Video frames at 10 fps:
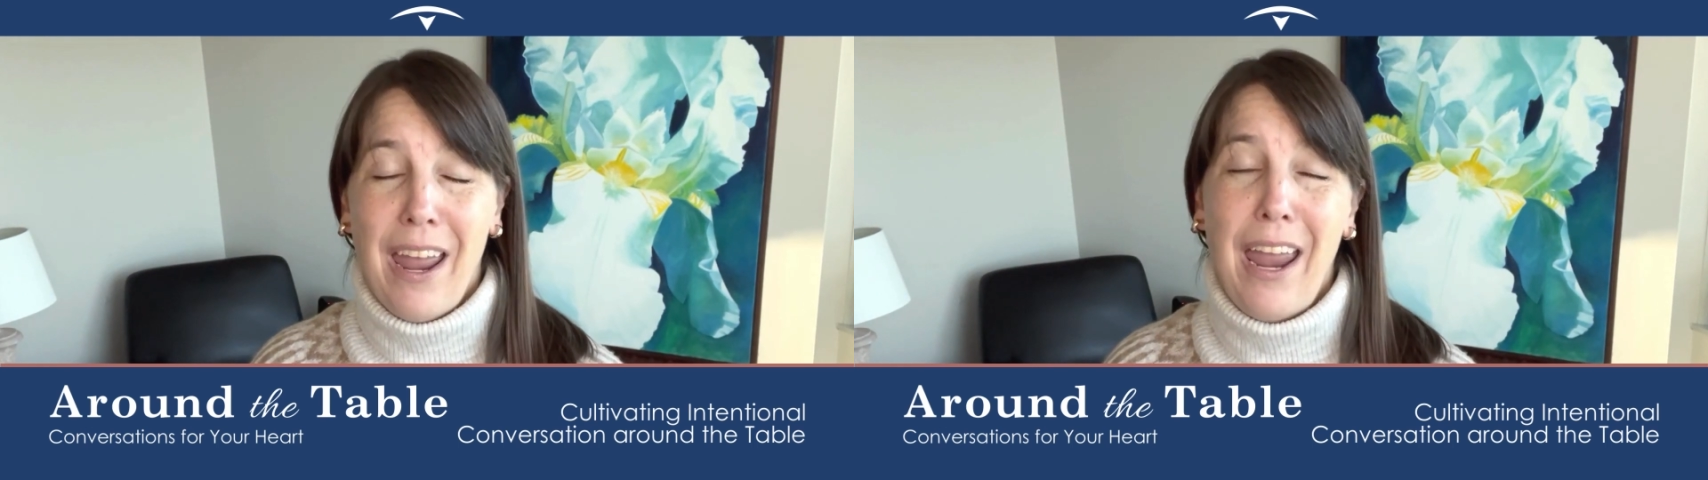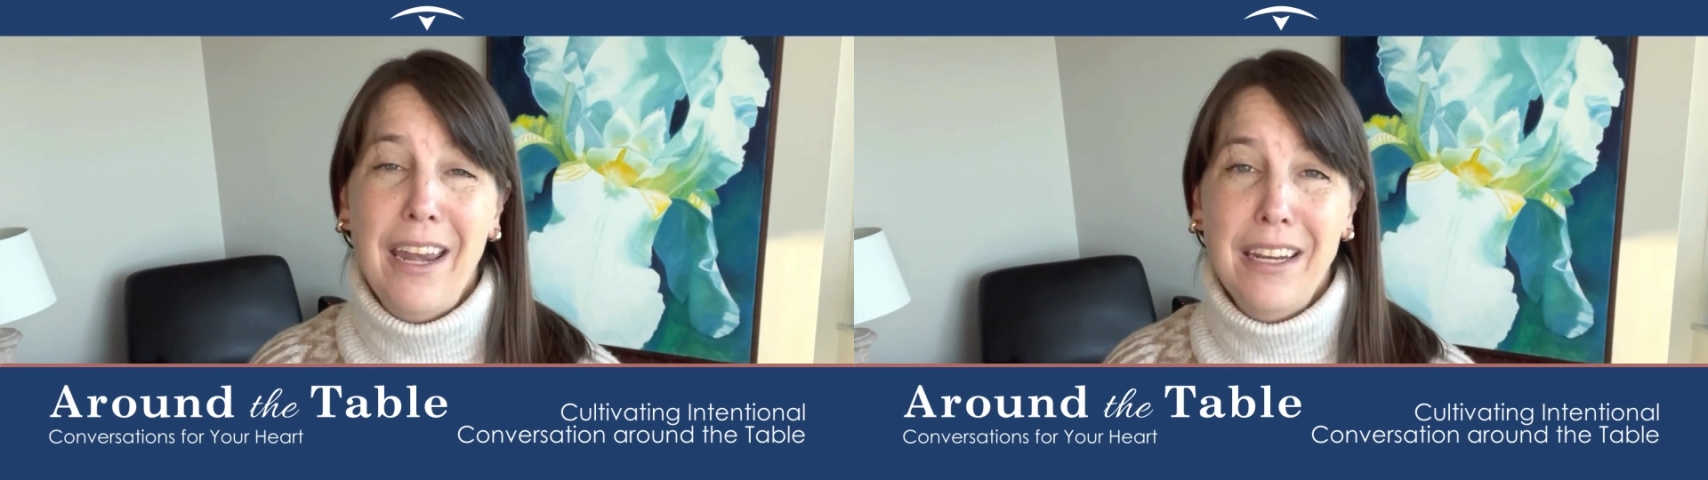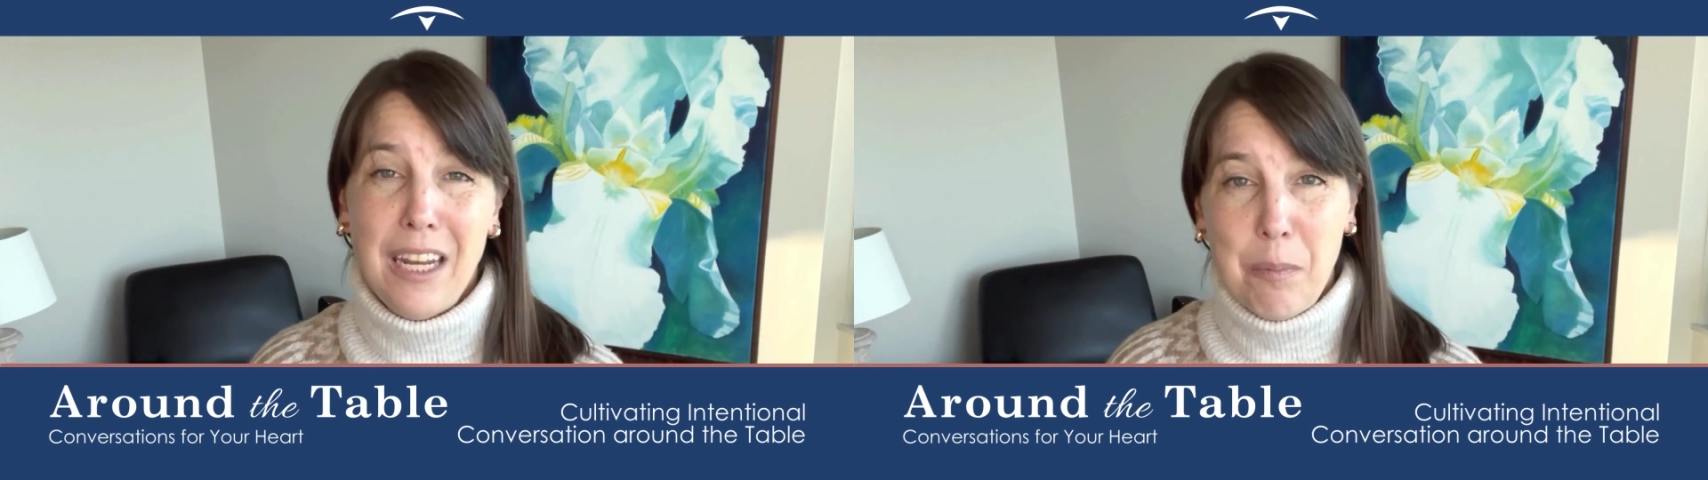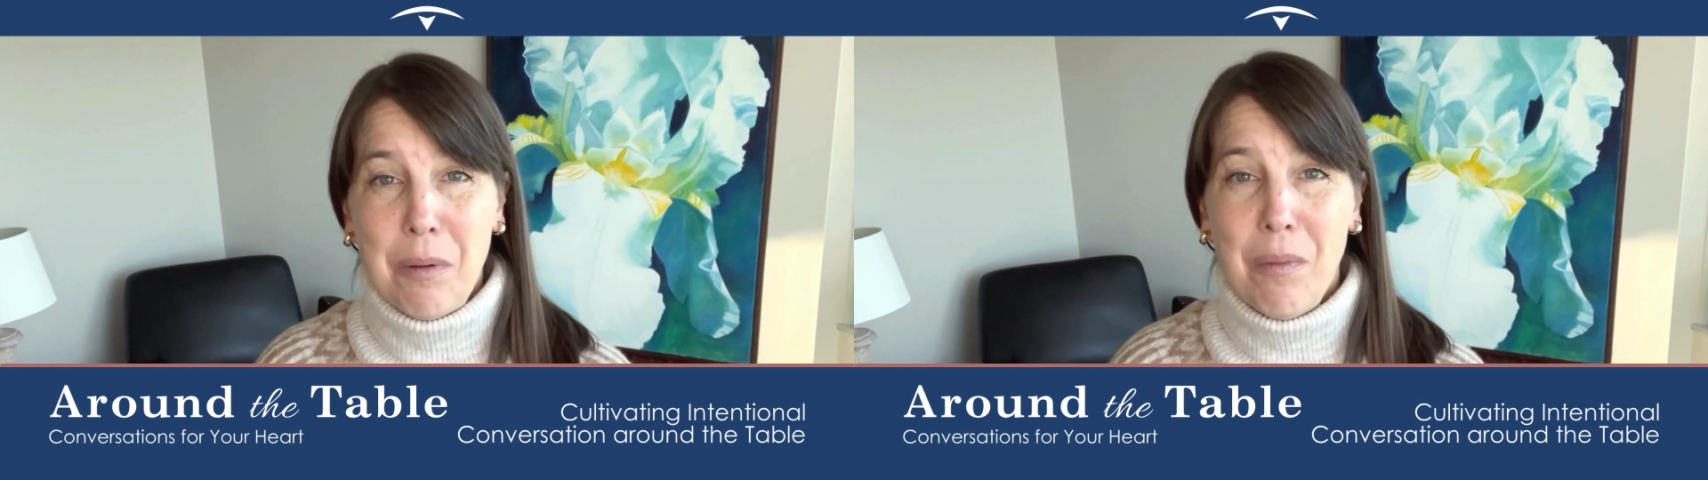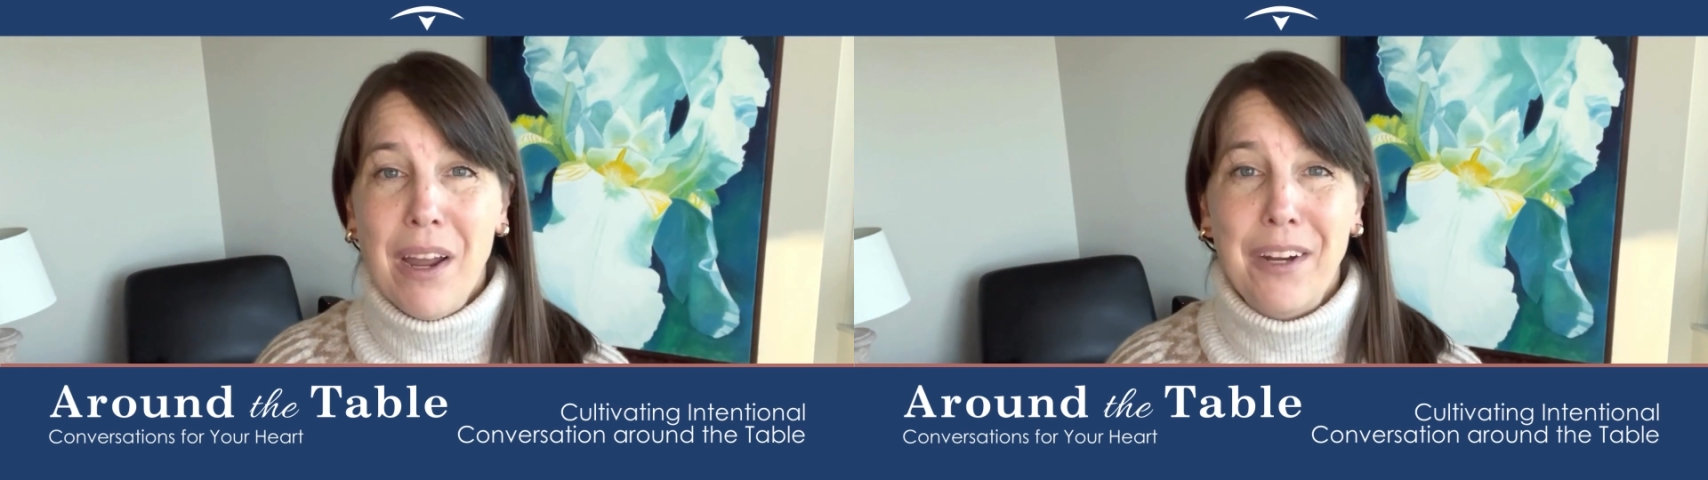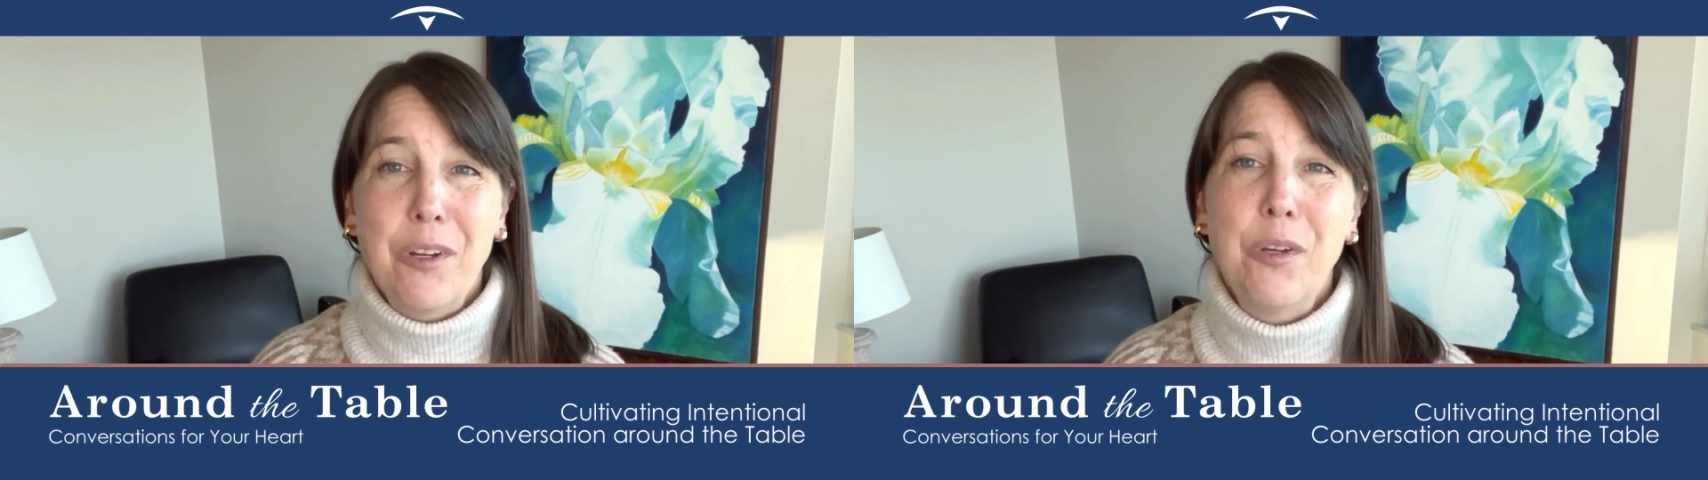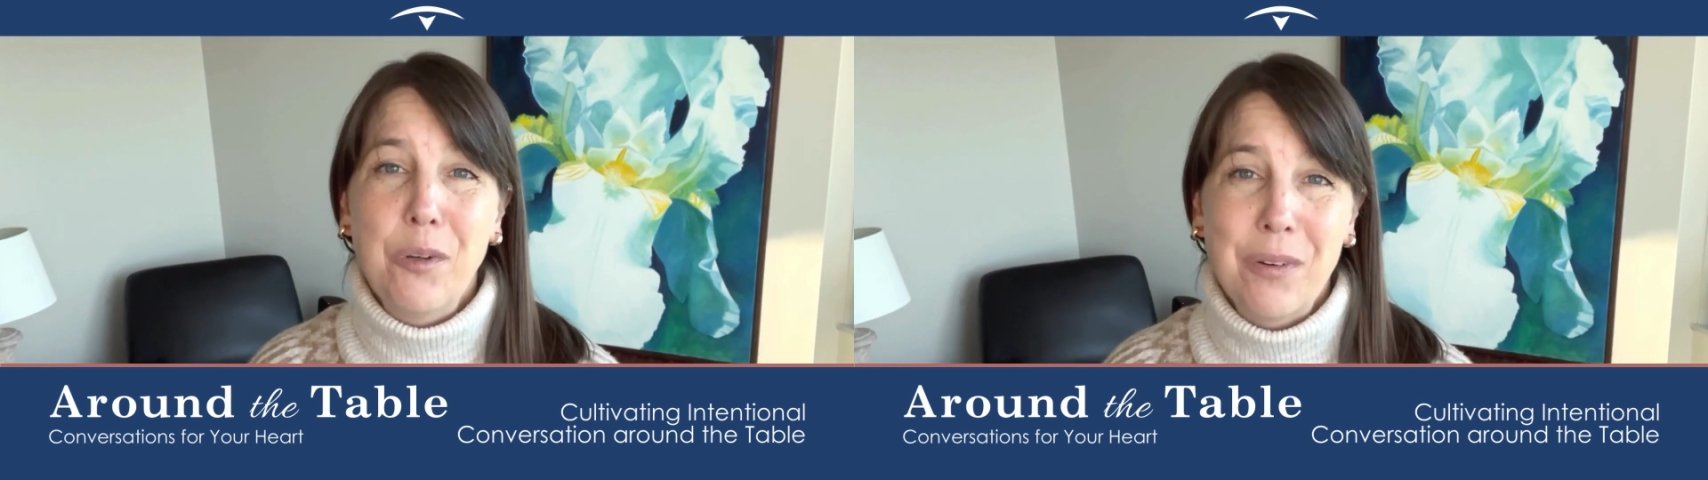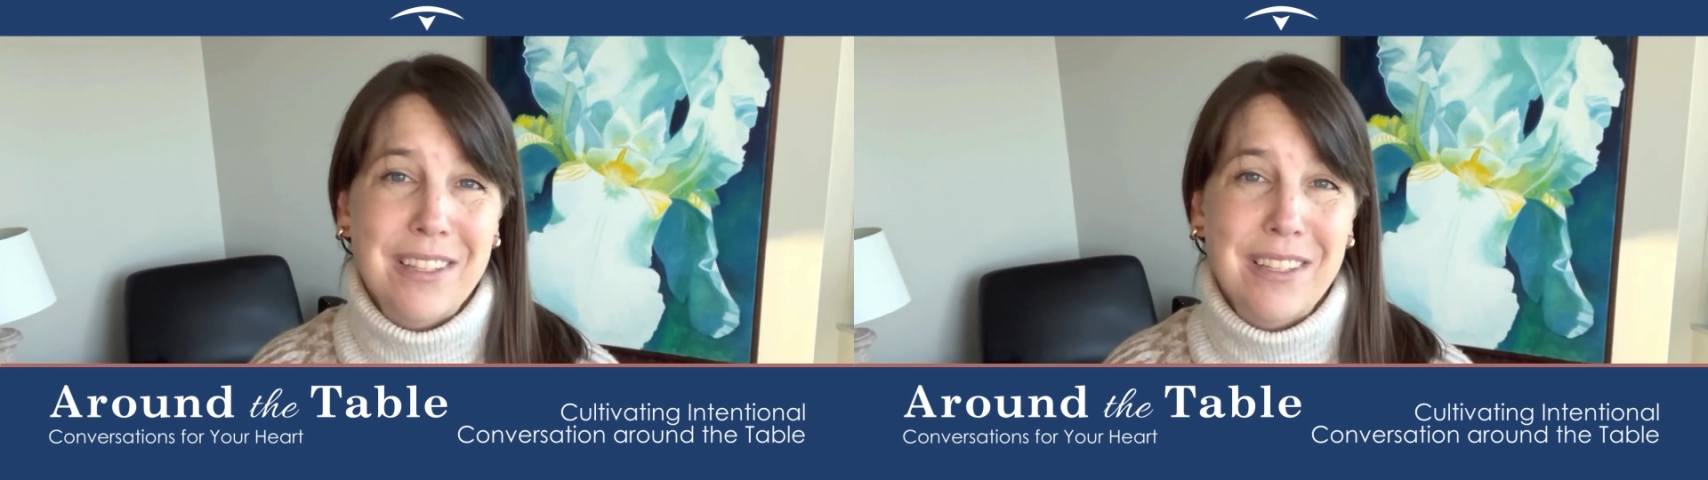and keep in mind who